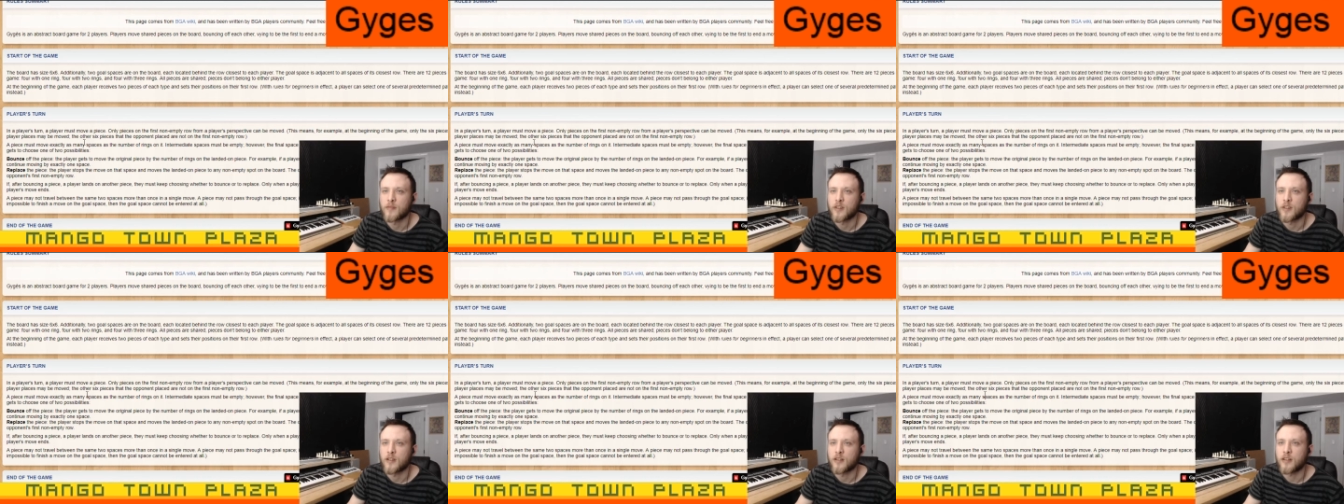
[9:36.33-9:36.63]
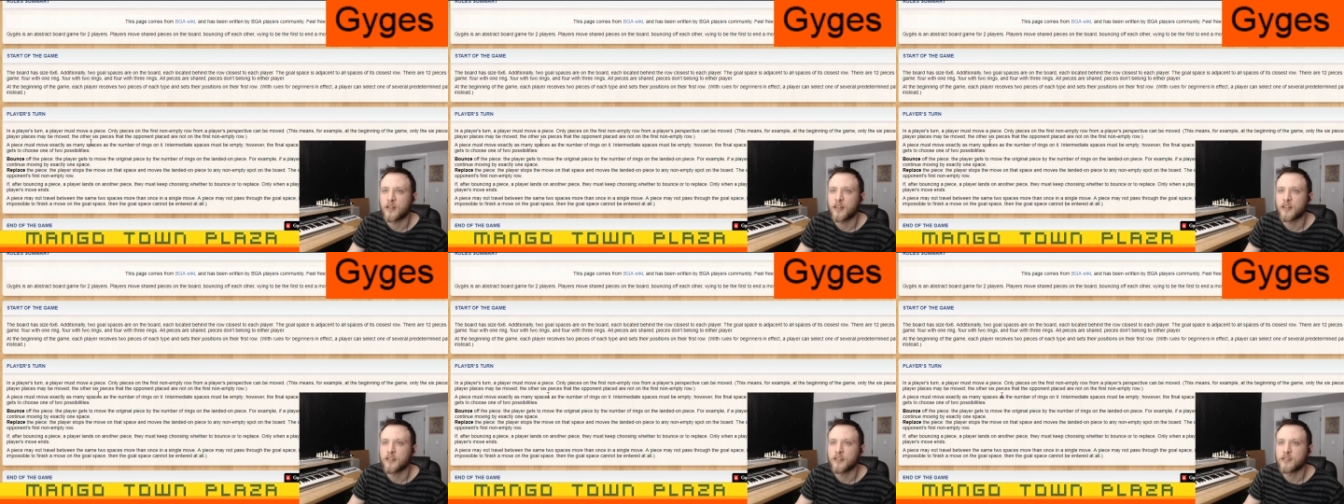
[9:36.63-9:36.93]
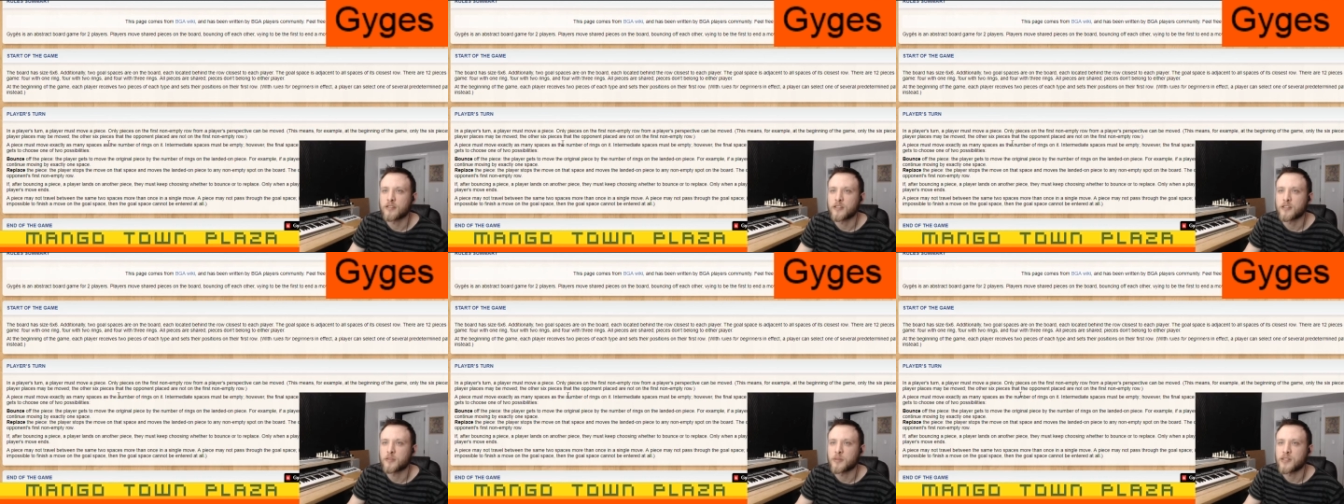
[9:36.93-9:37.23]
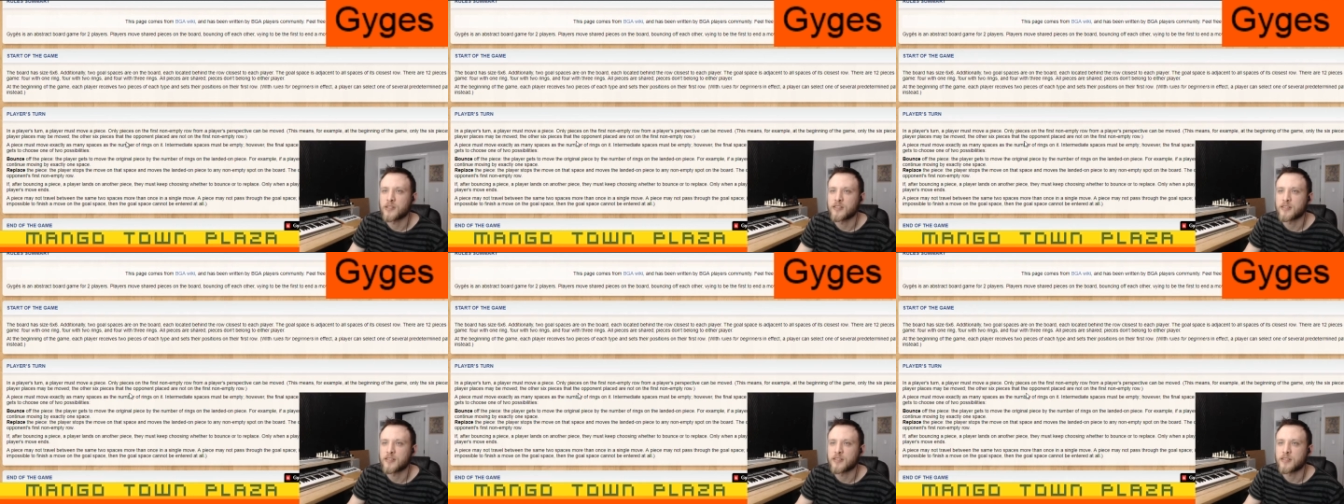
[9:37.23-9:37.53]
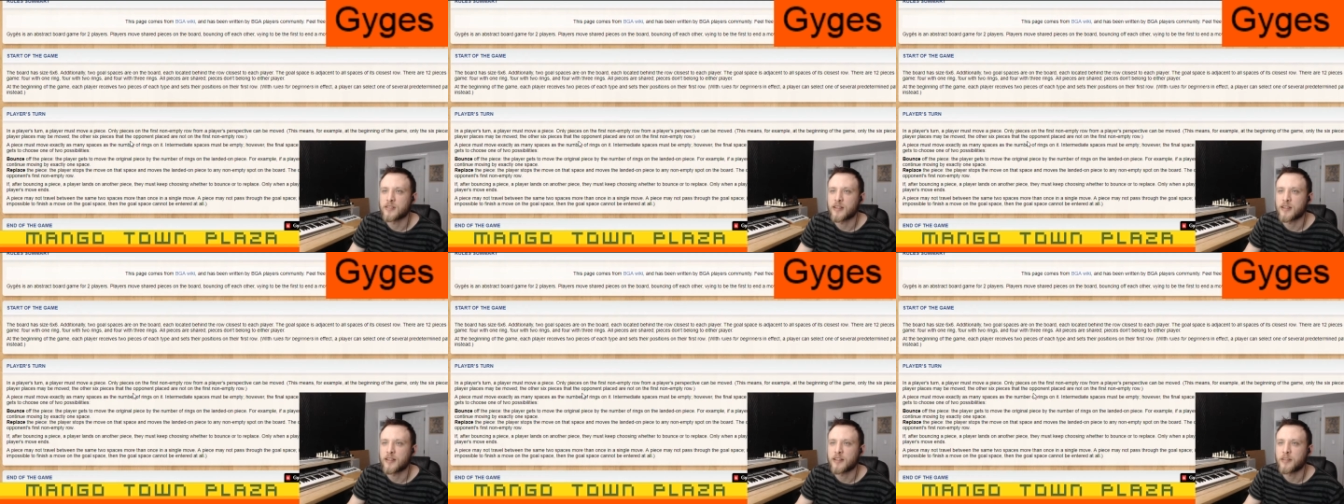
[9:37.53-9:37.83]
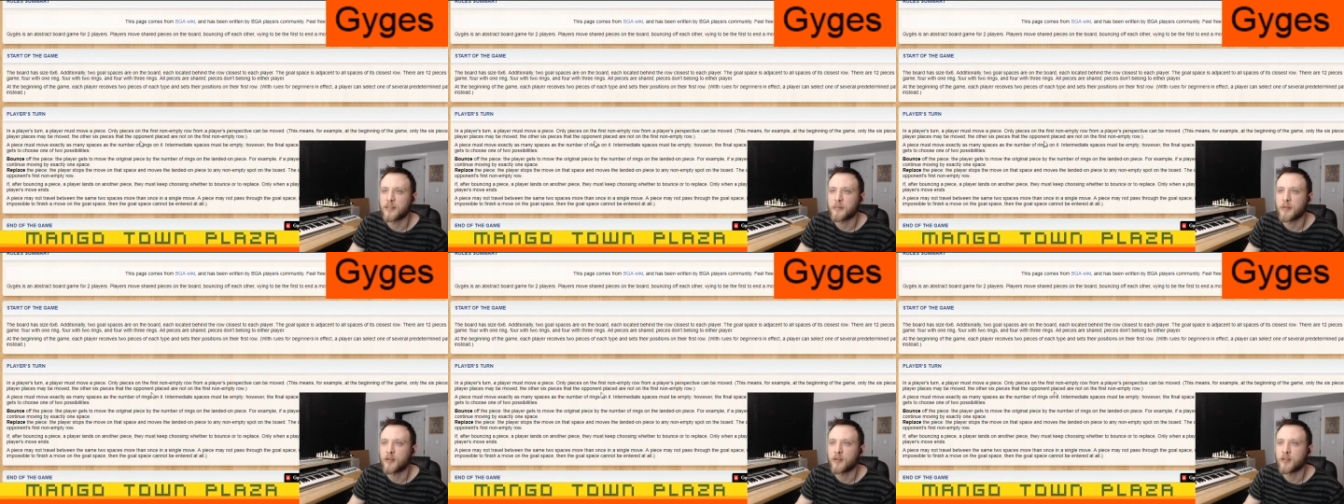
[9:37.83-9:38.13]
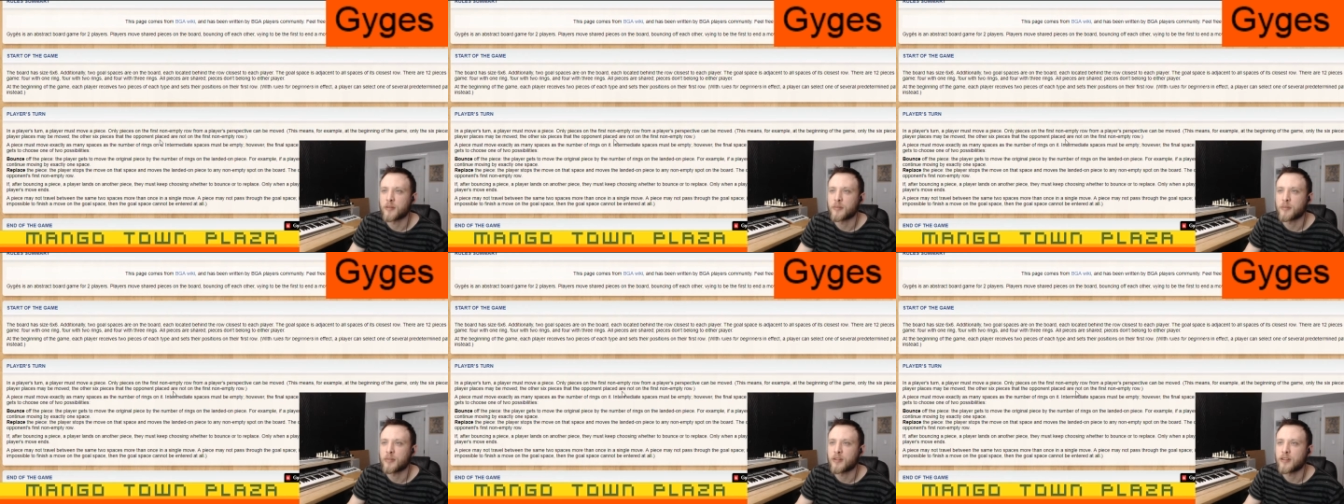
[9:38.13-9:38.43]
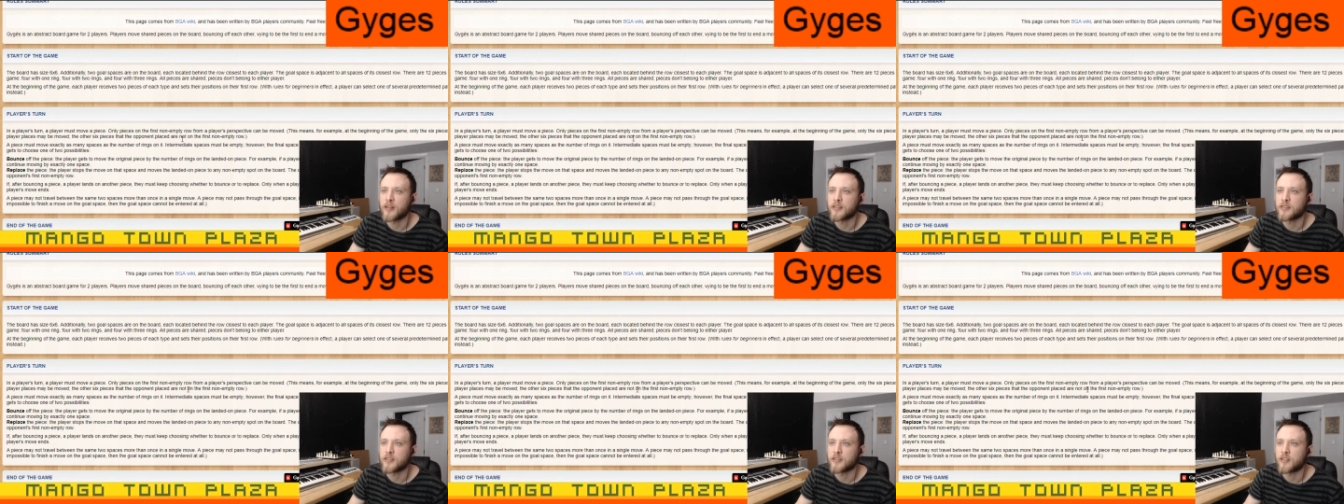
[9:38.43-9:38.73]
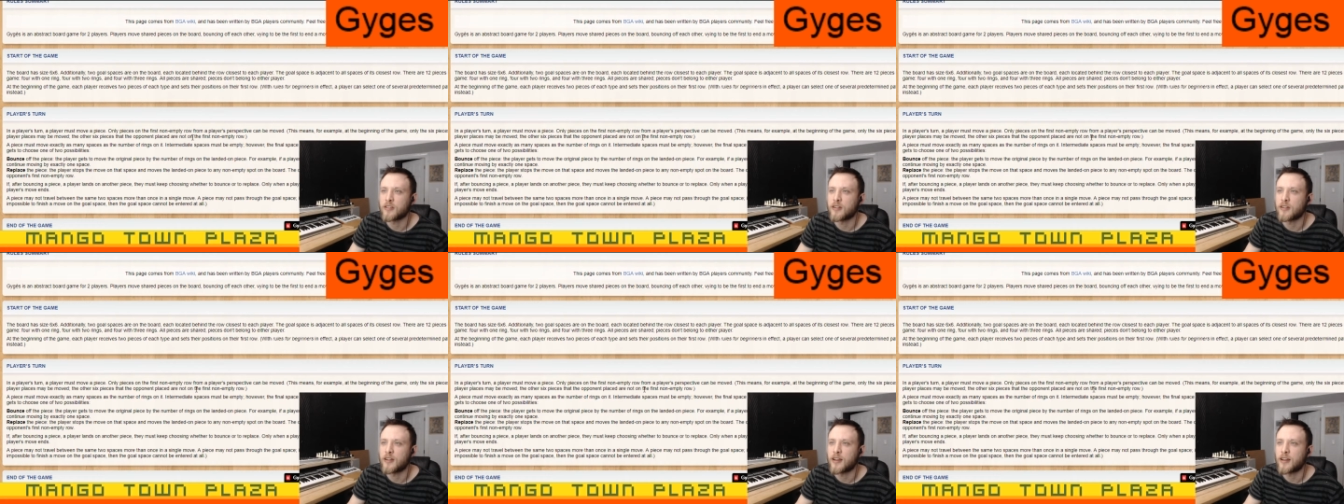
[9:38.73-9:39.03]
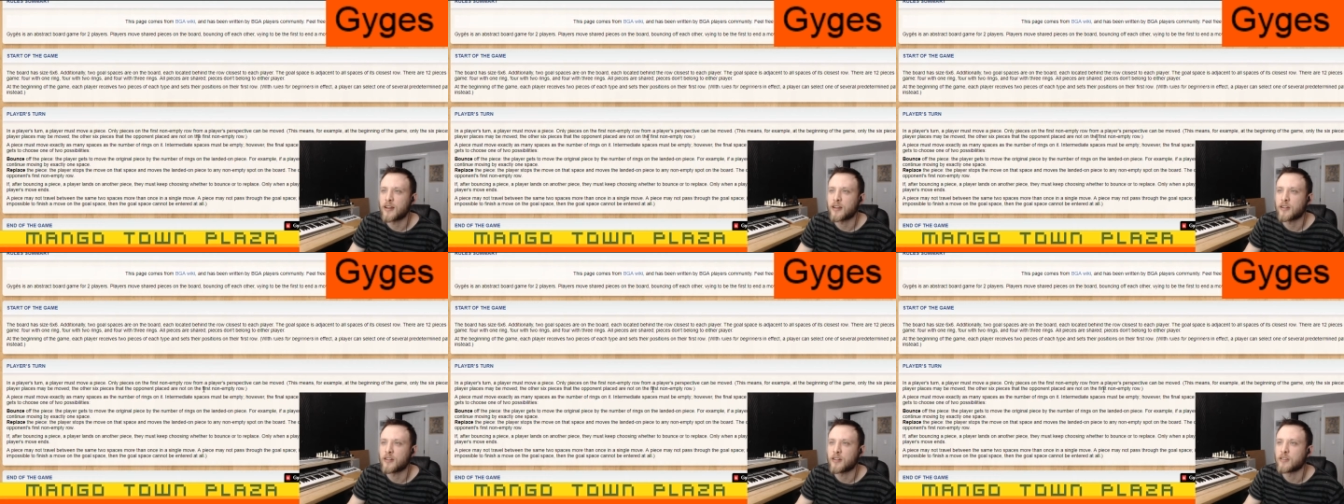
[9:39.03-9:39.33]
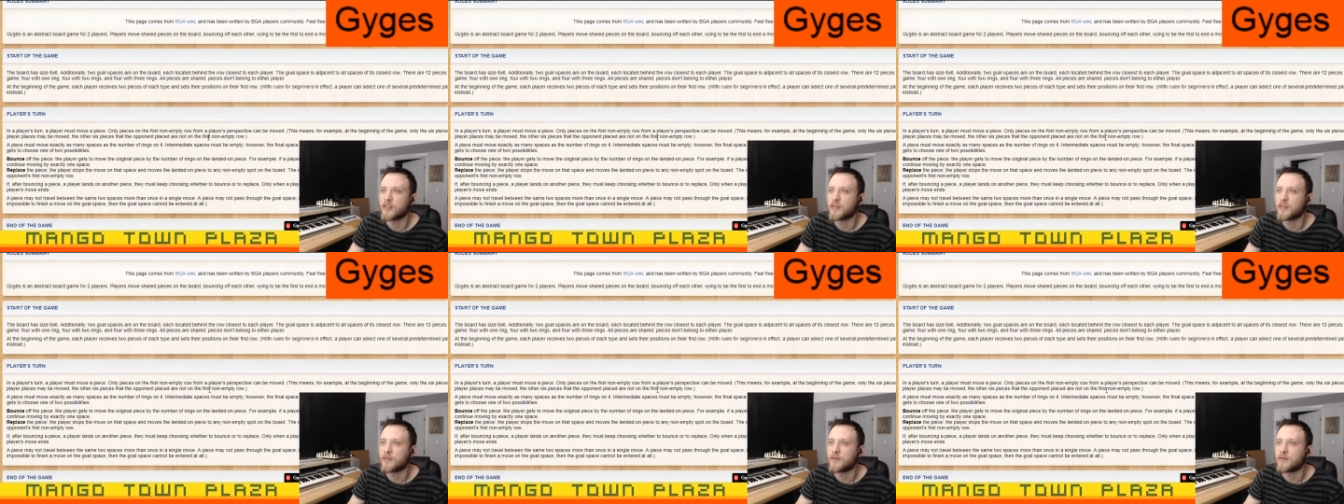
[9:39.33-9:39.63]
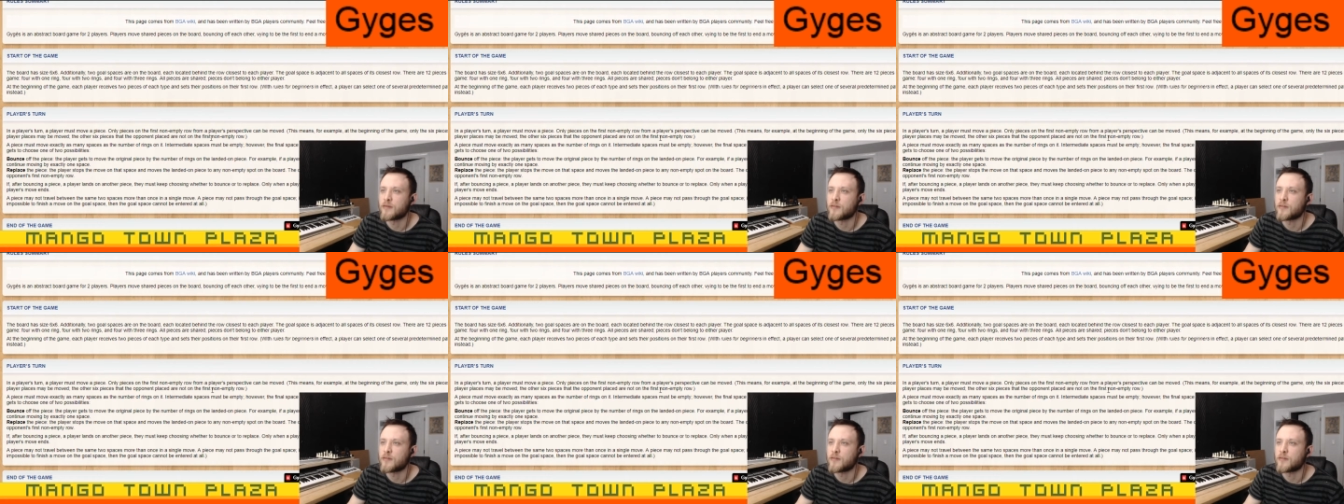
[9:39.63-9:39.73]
The other 6 pieces that the opponent placed are not on the